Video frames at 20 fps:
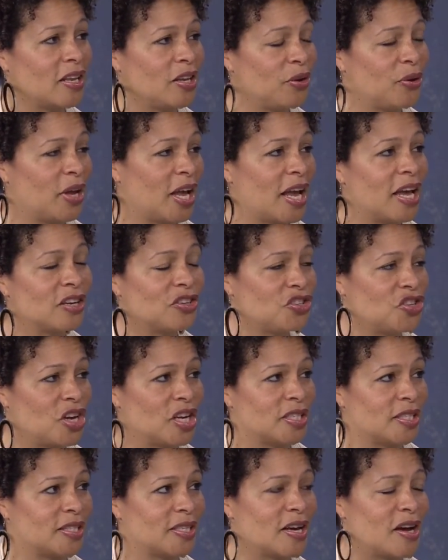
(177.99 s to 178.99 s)
You can't
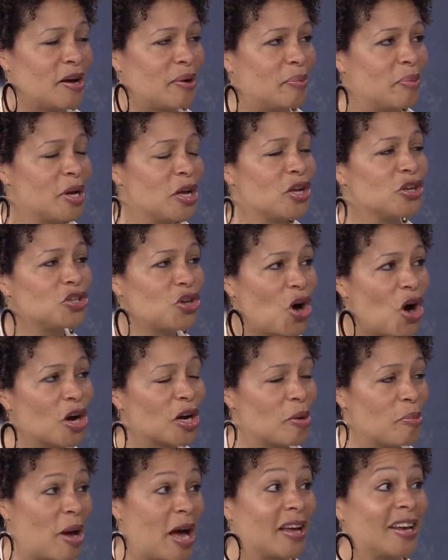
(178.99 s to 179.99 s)
just
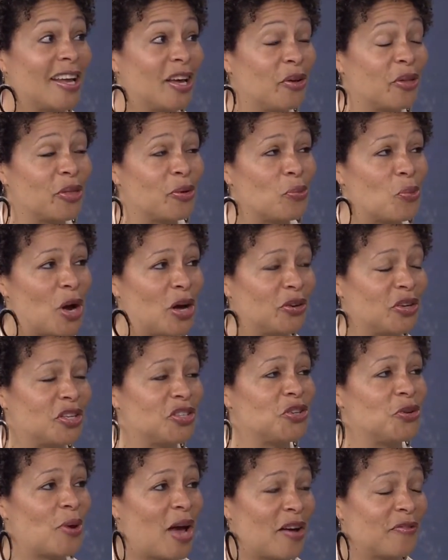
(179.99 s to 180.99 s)
talk about health and
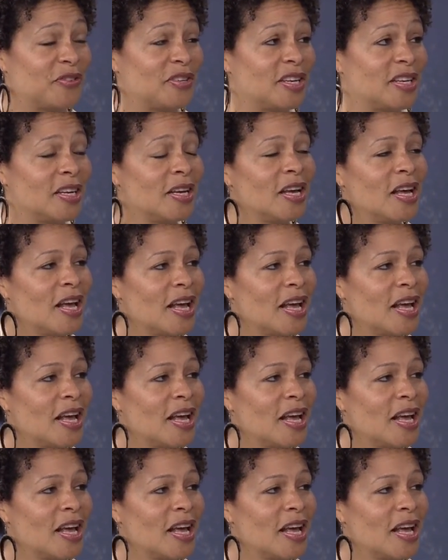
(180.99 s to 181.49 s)
wellness. You have to